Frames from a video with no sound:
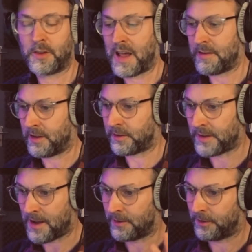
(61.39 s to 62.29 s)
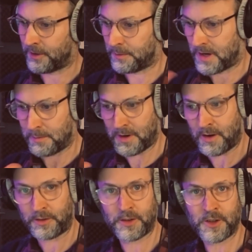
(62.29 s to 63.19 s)
So having sounds that were up
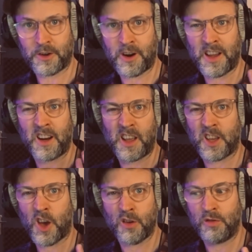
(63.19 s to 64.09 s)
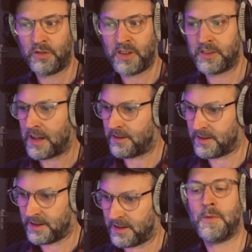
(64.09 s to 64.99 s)
close and dry and cozy
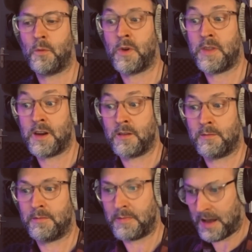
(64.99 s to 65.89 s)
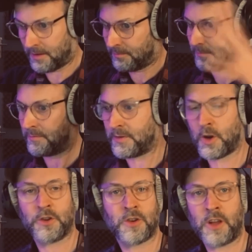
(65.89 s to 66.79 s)
sounding, and then
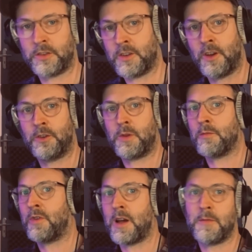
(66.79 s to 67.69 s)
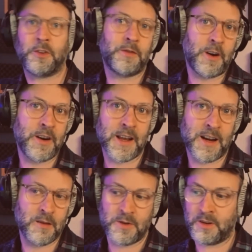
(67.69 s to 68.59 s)
contrasting those with more atmospheric
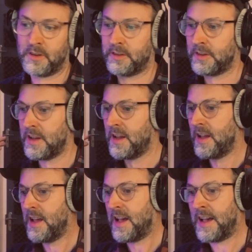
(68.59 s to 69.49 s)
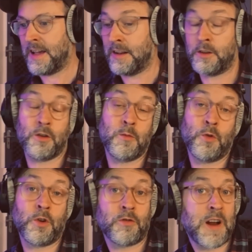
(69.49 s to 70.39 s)
elements and that were
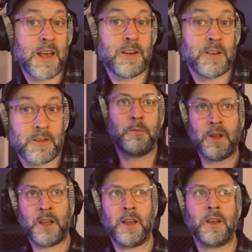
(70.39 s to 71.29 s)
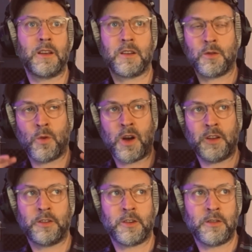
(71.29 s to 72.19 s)
more grand, big,
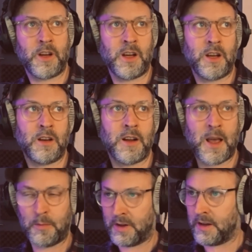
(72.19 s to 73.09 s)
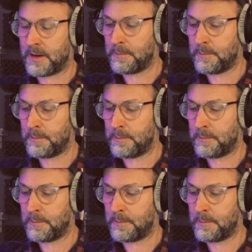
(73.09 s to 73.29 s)
widescreen, epic.